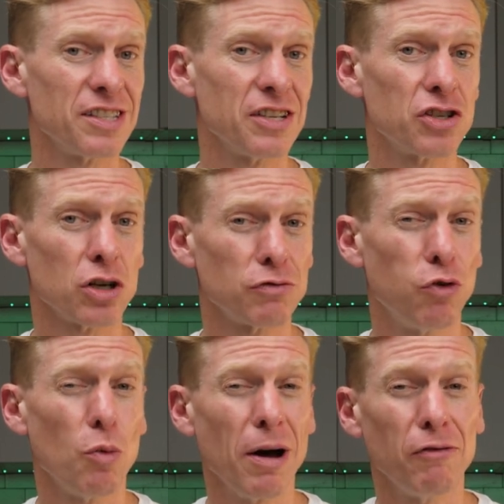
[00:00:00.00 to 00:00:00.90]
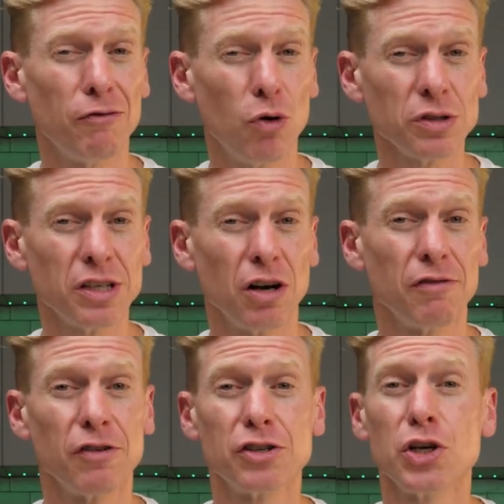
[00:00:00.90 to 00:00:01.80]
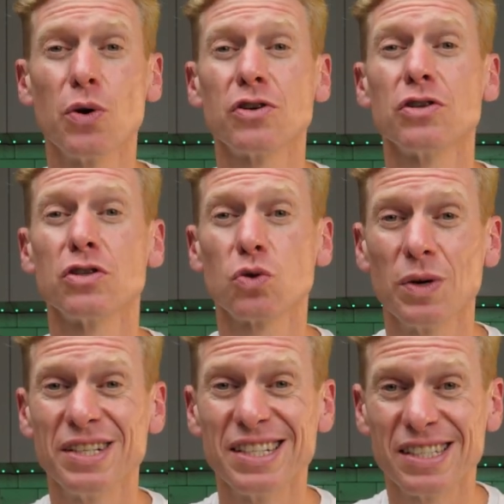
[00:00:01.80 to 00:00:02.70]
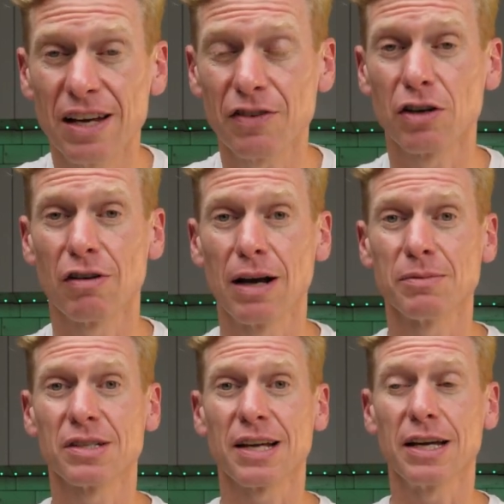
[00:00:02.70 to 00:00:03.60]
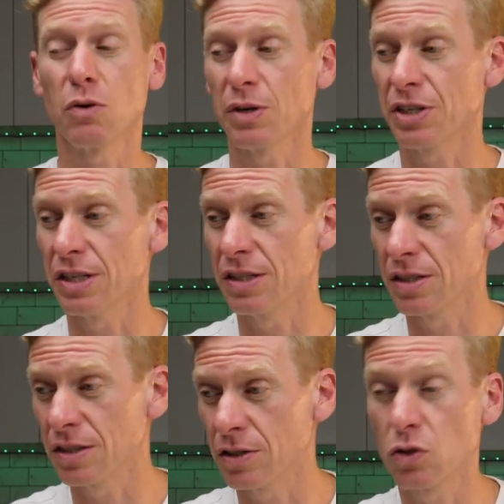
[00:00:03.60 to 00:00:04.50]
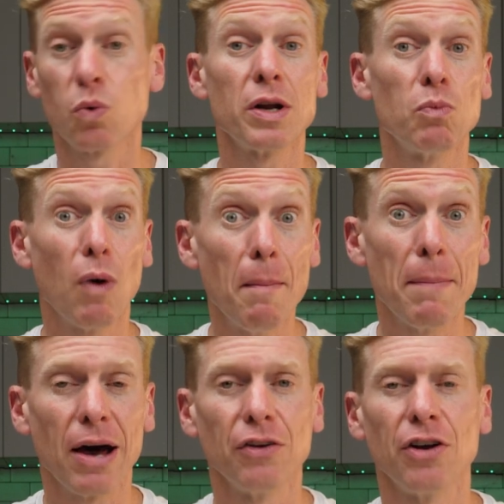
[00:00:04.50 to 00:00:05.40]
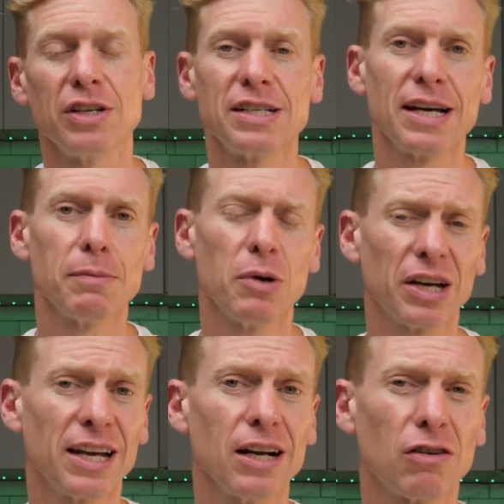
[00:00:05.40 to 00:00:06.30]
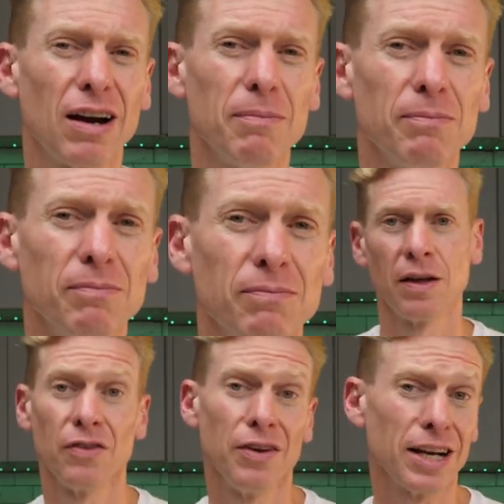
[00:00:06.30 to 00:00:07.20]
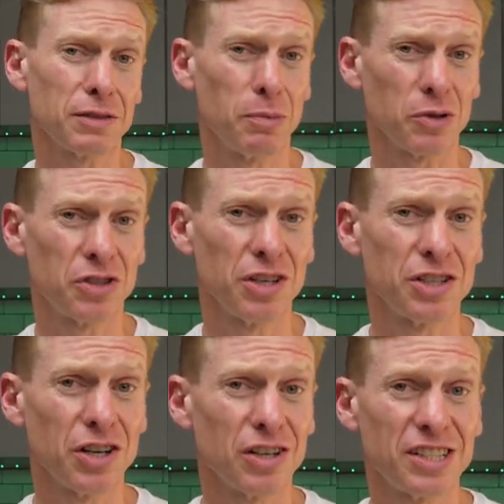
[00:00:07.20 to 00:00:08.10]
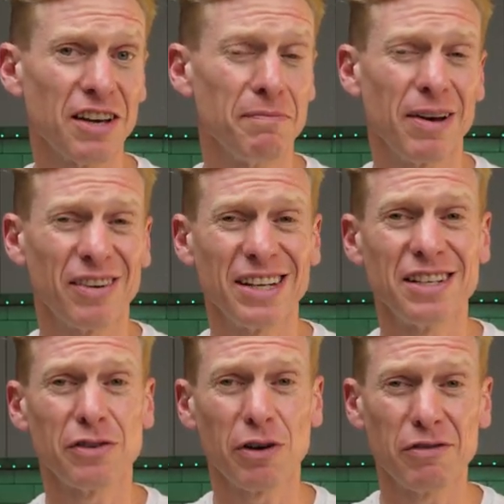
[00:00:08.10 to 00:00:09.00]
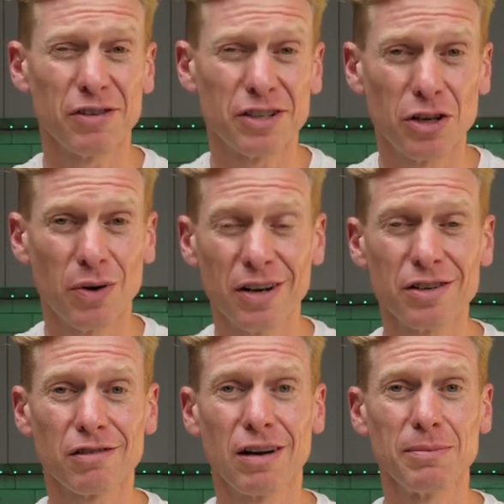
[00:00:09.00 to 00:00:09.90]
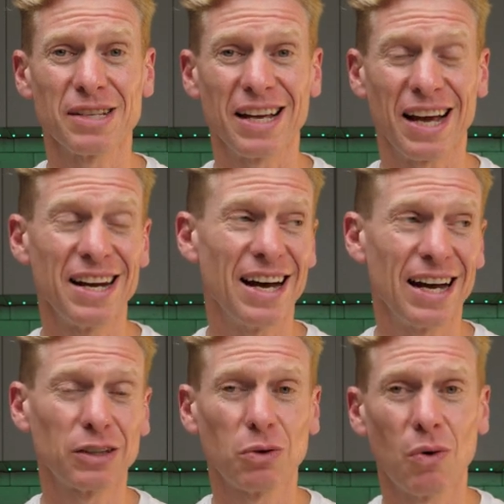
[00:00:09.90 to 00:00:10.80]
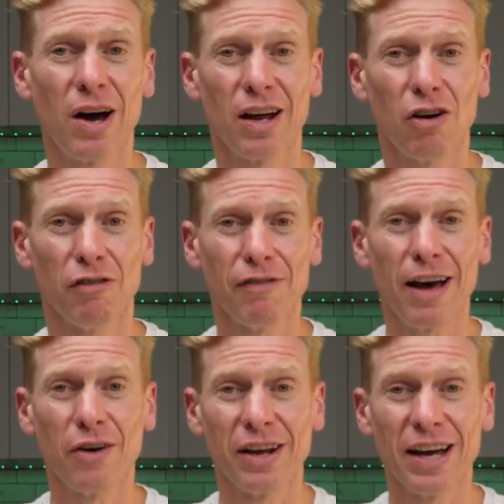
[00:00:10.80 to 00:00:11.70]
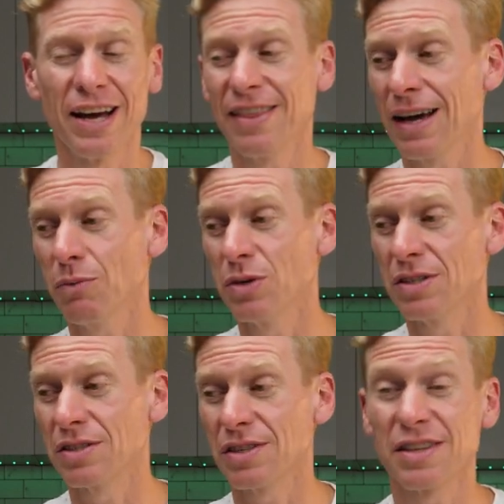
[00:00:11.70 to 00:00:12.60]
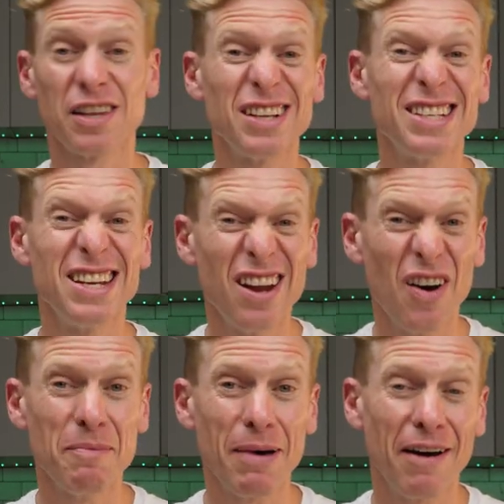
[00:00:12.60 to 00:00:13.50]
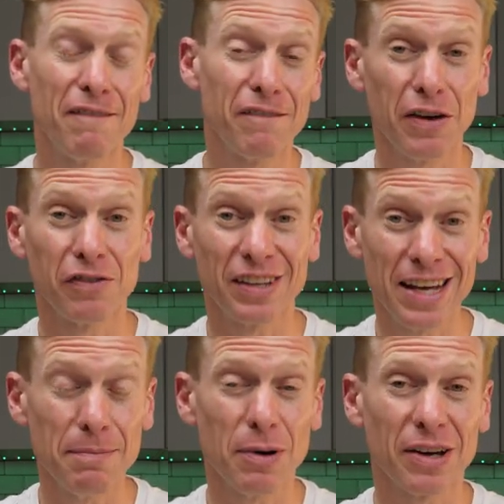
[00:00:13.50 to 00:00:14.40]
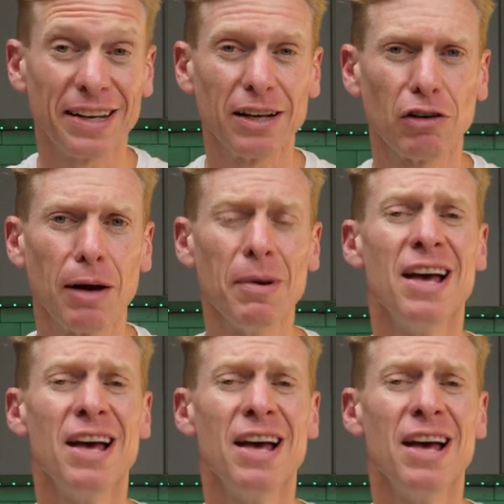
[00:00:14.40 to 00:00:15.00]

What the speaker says: then charged £4.49 for a 227 gram steak, which is £21.98 per kilogram. The next butcher charged £7.83 for a 200 gram steak, and it had quite a lot of fat on it, and that was £39.15 per kilogram.